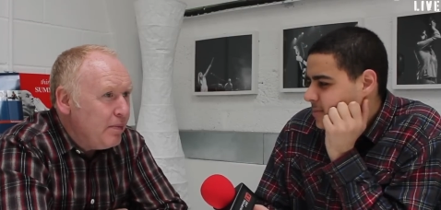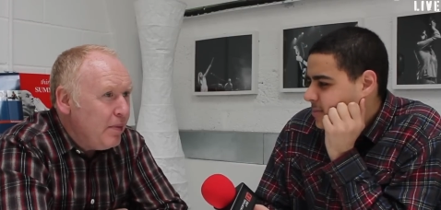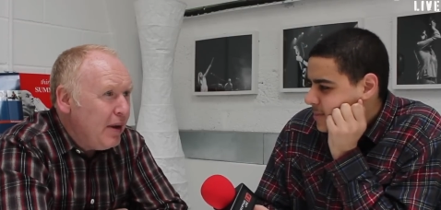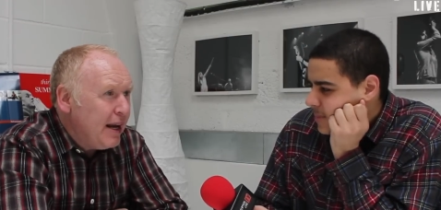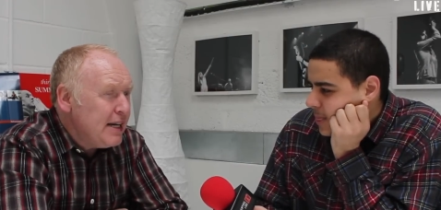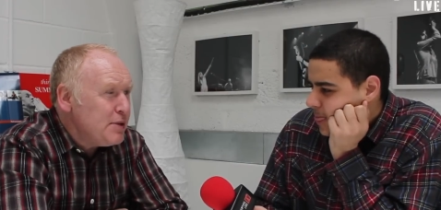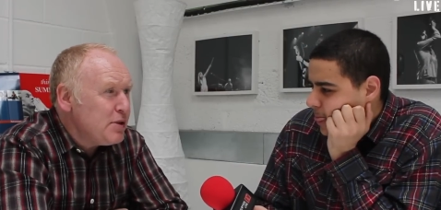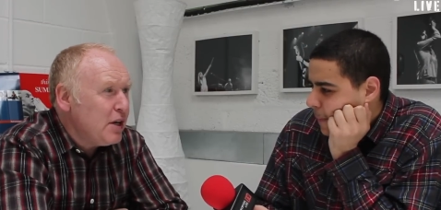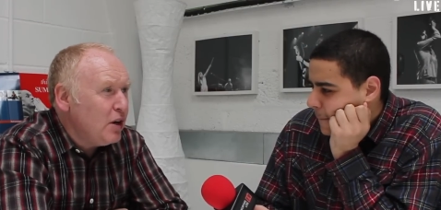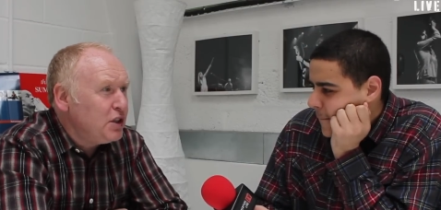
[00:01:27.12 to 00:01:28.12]
Speaker 1: Well, I guess it
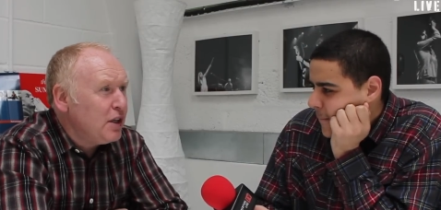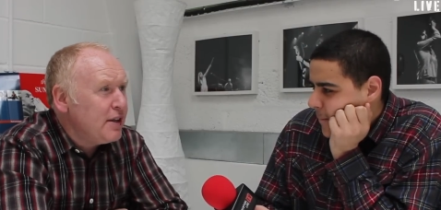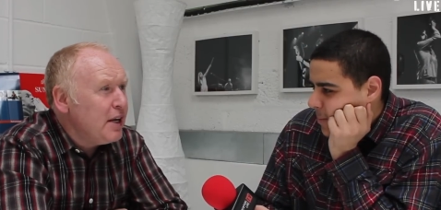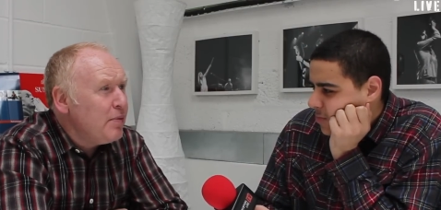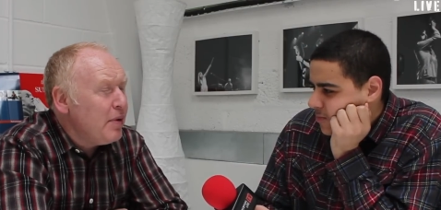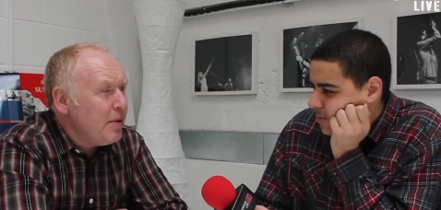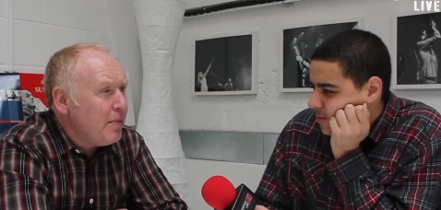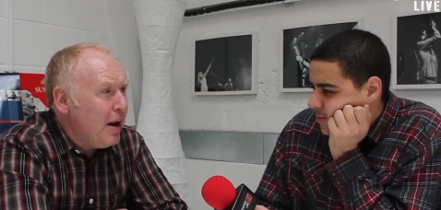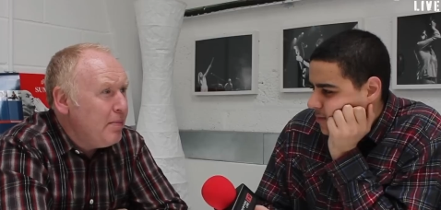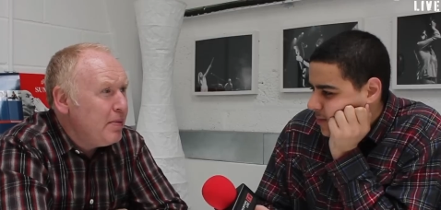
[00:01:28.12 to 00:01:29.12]
was the logical thing. We,
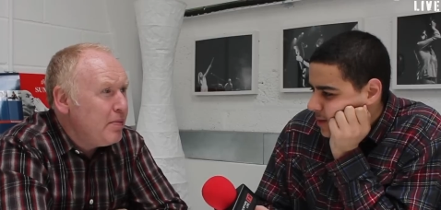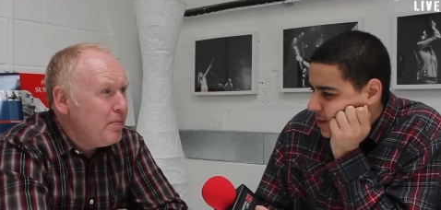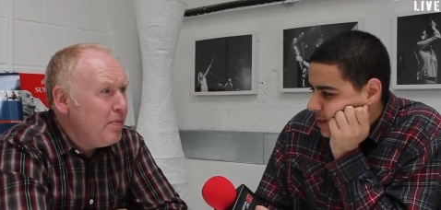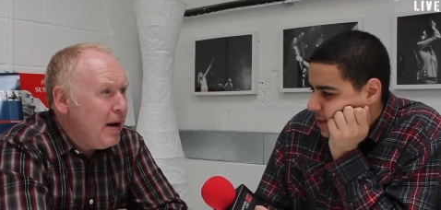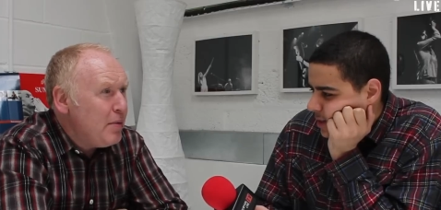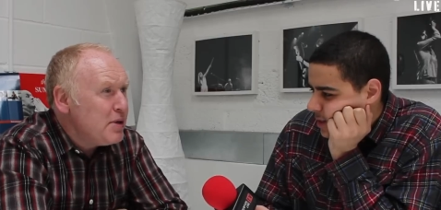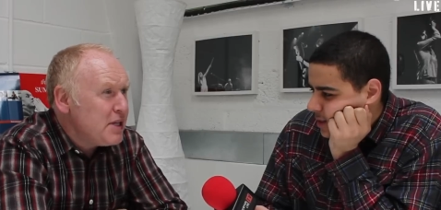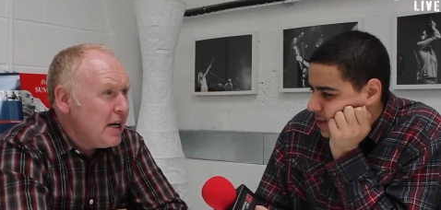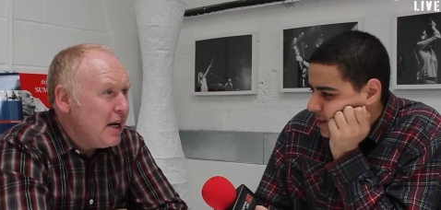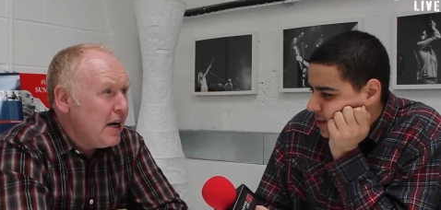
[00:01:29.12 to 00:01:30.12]
I, when I
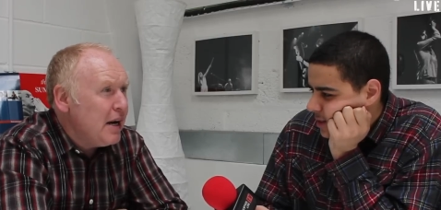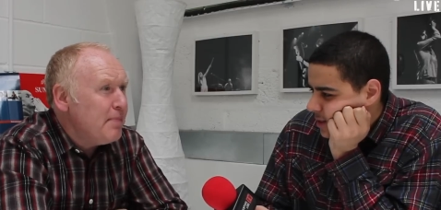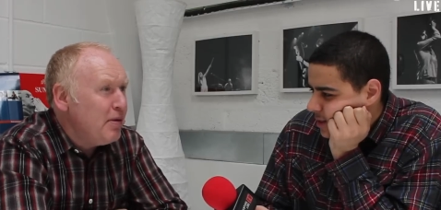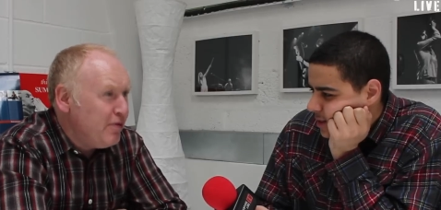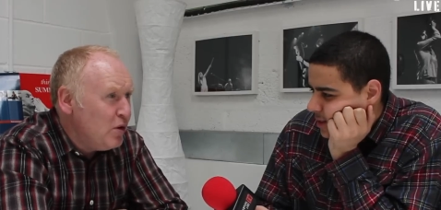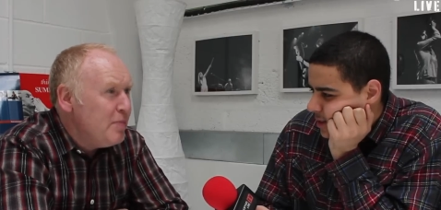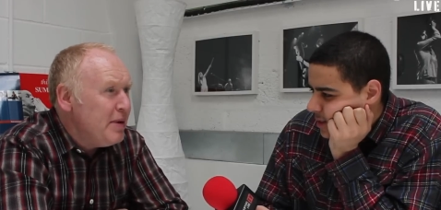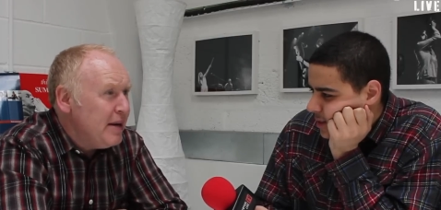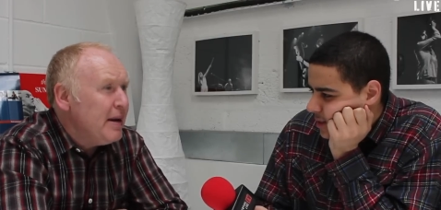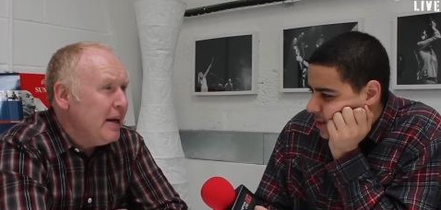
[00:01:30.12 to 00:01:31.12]
was uh,
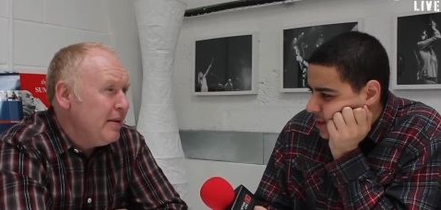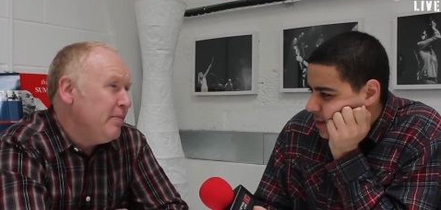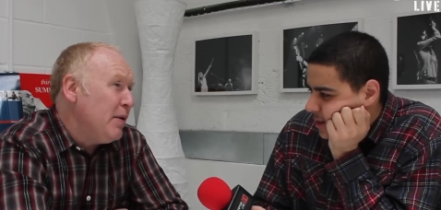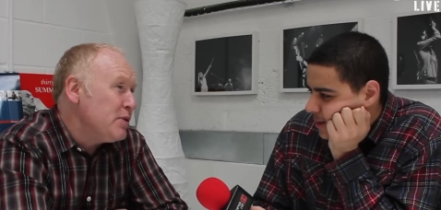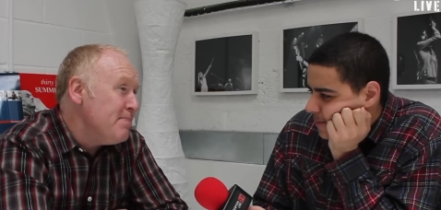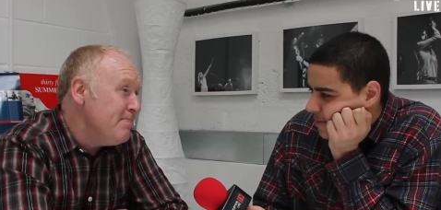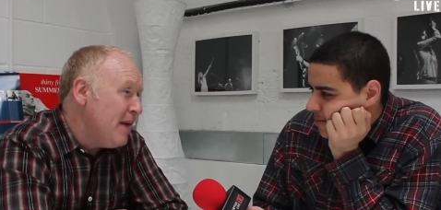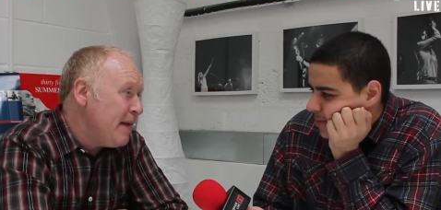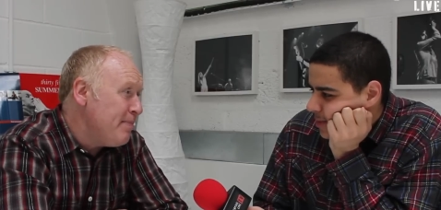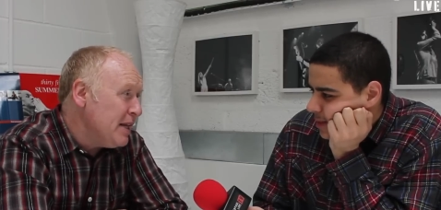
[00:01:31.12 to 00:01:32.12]
performing, in, I was in
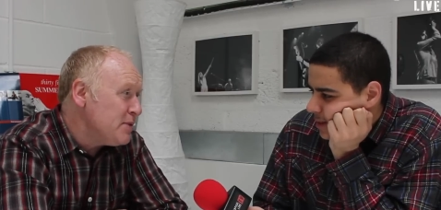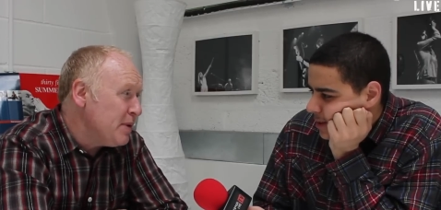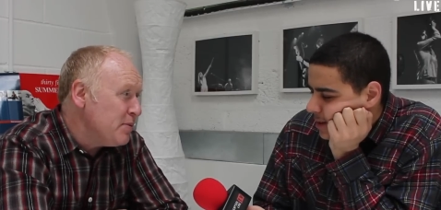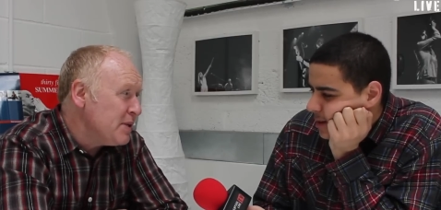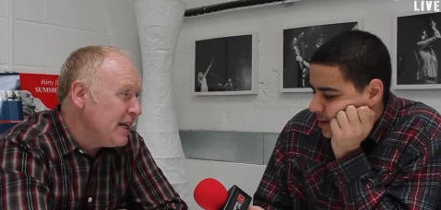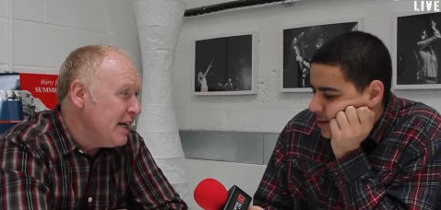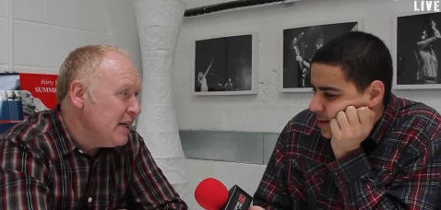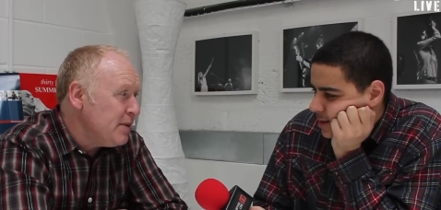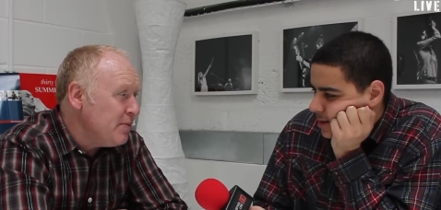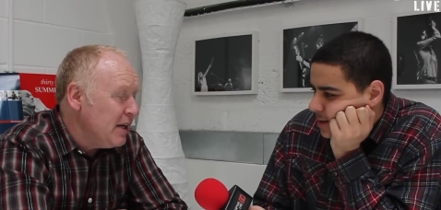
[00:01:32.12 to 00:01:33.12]
many bands when I was a
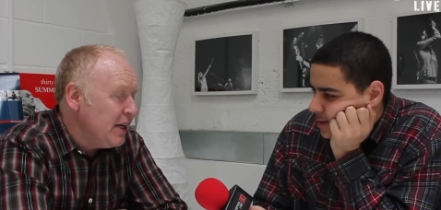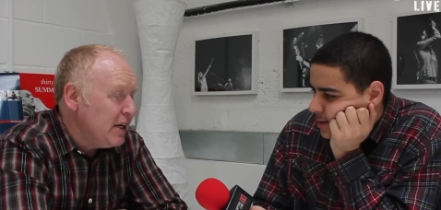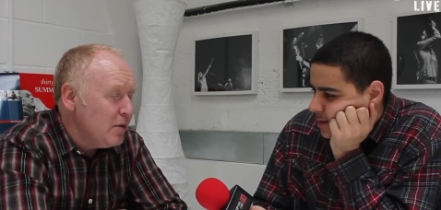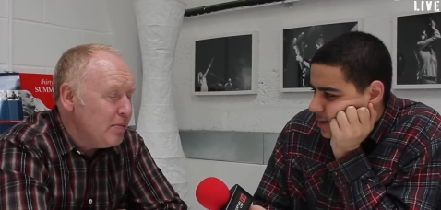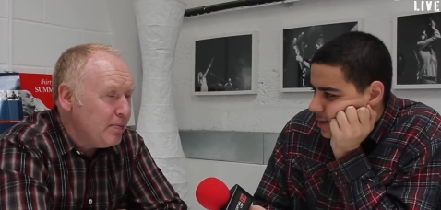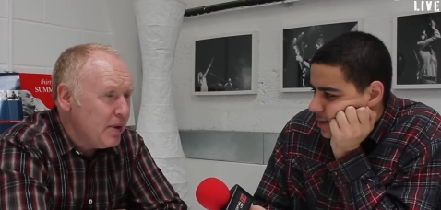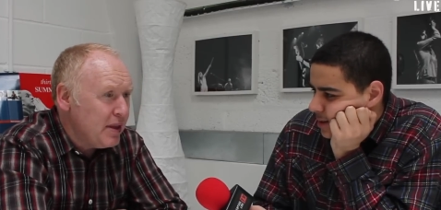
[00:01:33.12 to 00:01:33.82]
kid, really, you know. But but